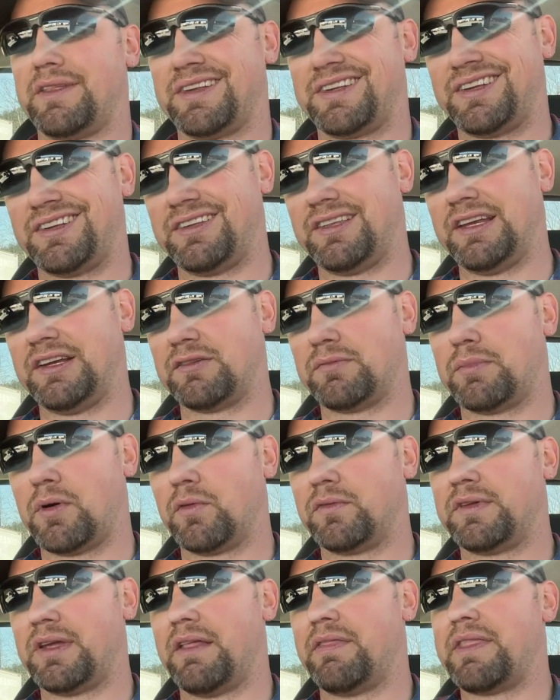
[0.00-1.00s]
These are
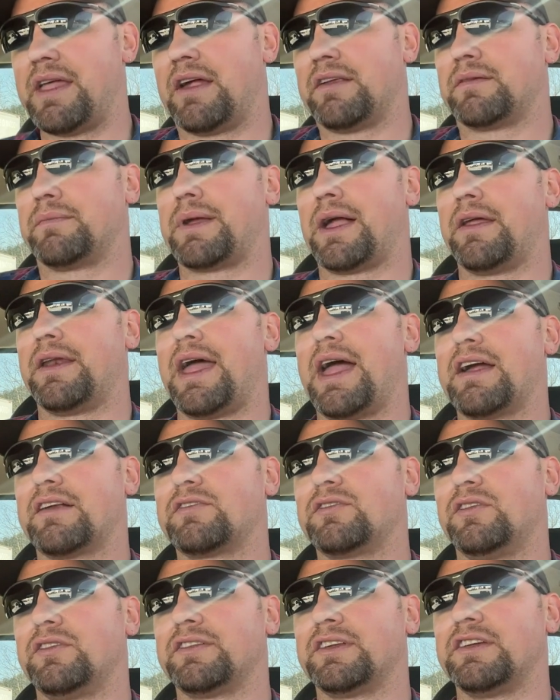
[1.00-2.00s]
both 10,000-pound
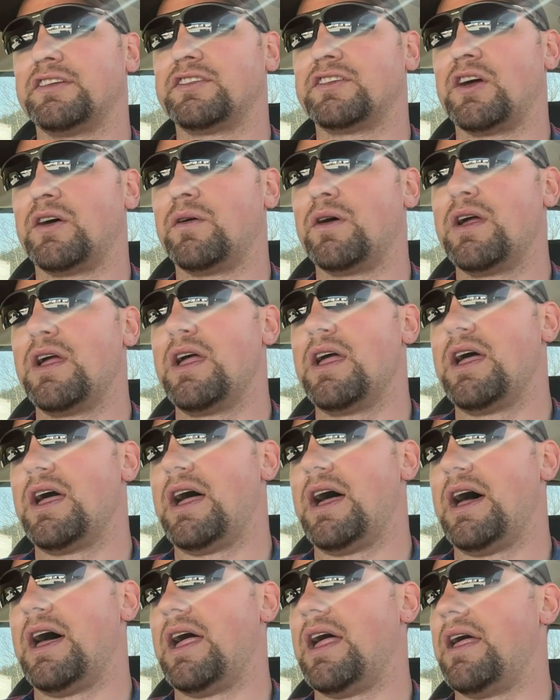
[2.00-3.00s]
axles, and so
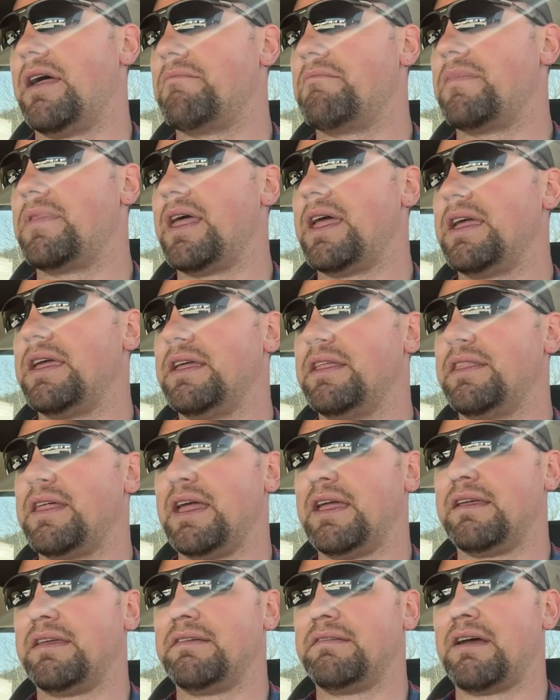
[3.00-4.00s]

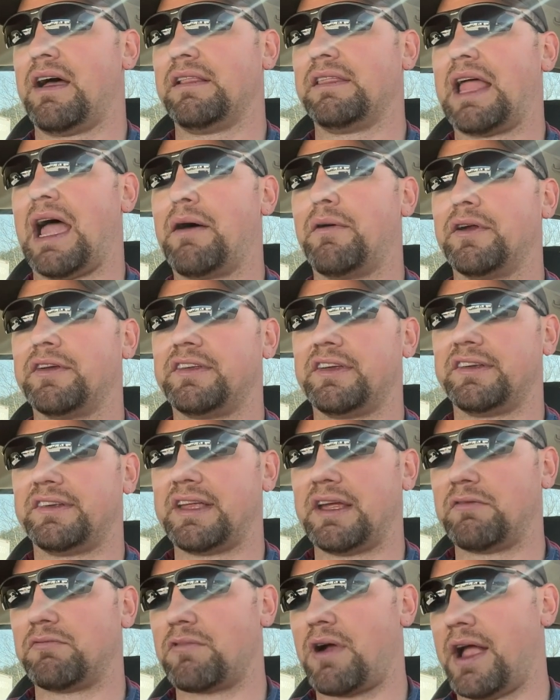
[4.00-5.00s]
they allow us to
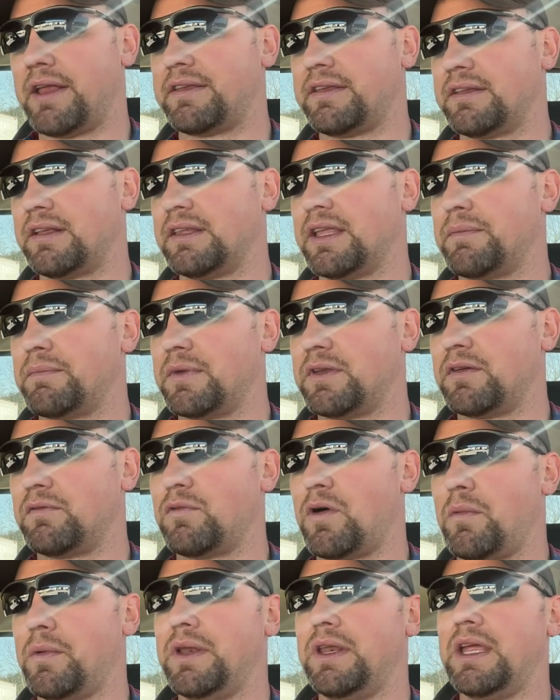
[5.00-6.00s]
stay right in the limit of
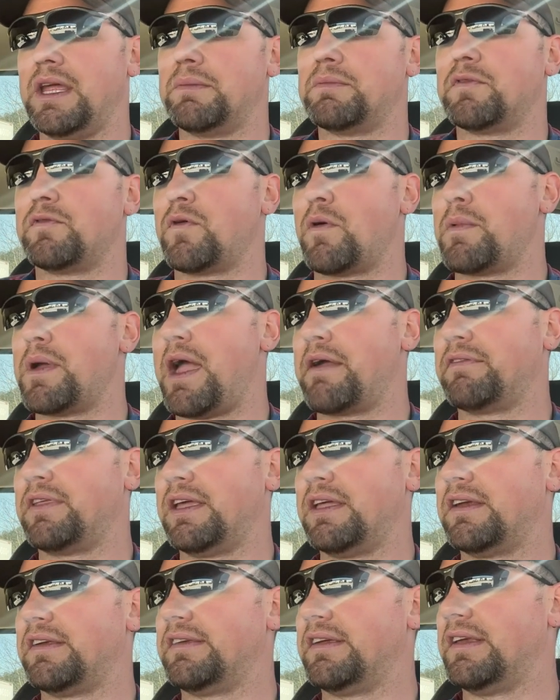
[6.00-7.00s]
what we need before we have
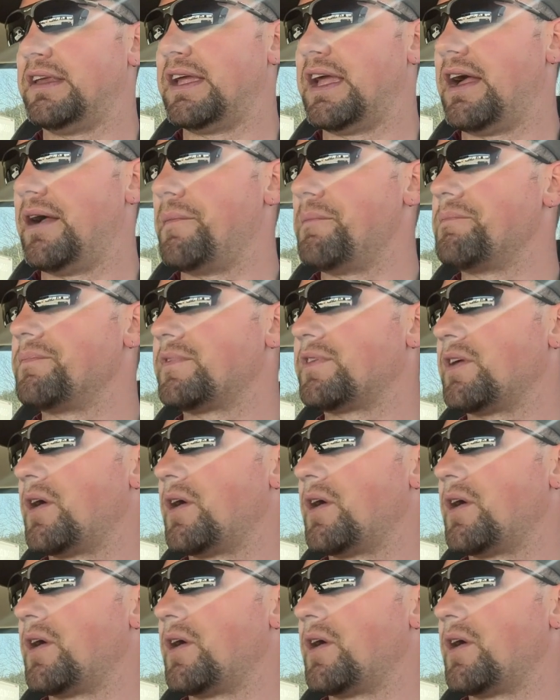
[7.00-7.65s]
to get a CDL.